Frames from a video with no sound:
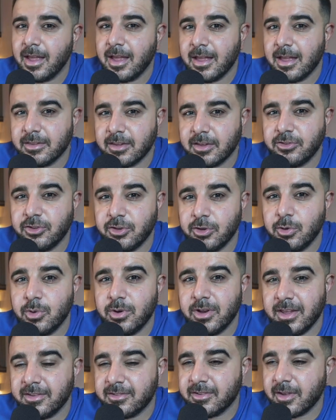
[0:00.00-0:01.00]
The dude
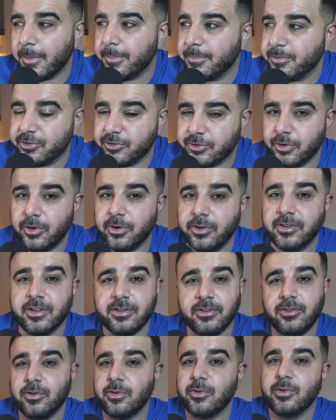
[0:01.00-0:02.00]
is absurd. The
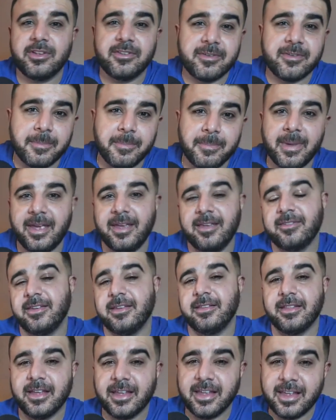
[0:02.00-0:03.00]
dude is
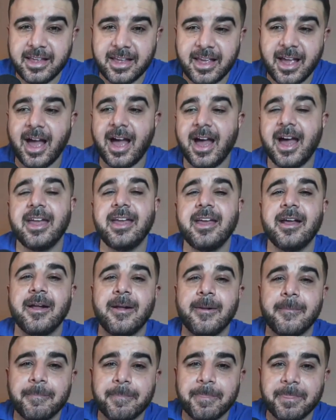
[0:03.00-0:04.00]
amazing. The guy
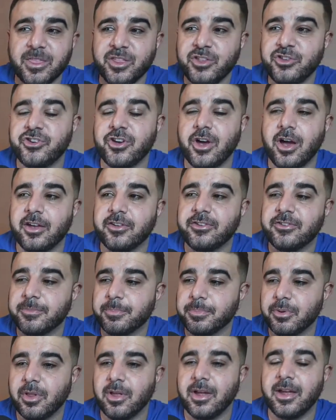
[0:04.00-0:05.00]
just
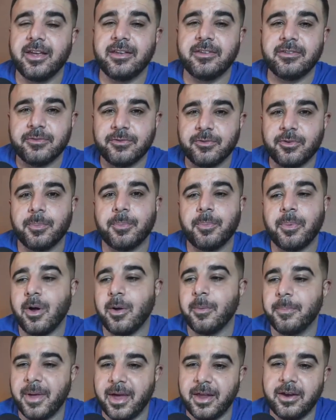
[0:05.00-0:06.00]
plays football
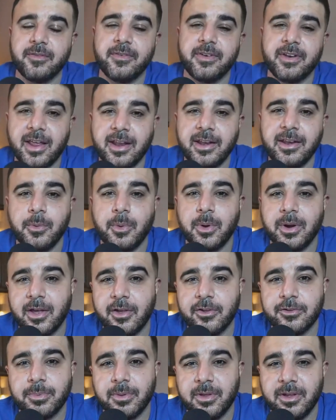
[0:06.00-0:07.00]
better than anyone
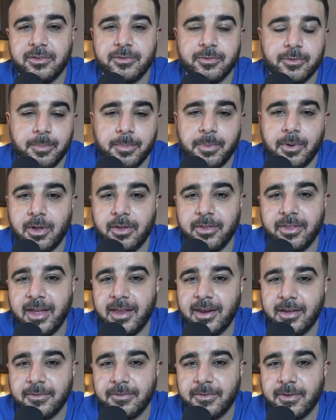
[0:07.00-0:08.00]
else plays football in the
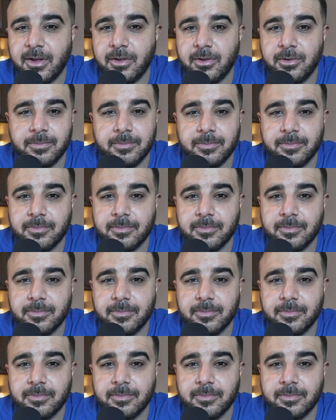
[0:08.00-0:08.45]
NFL.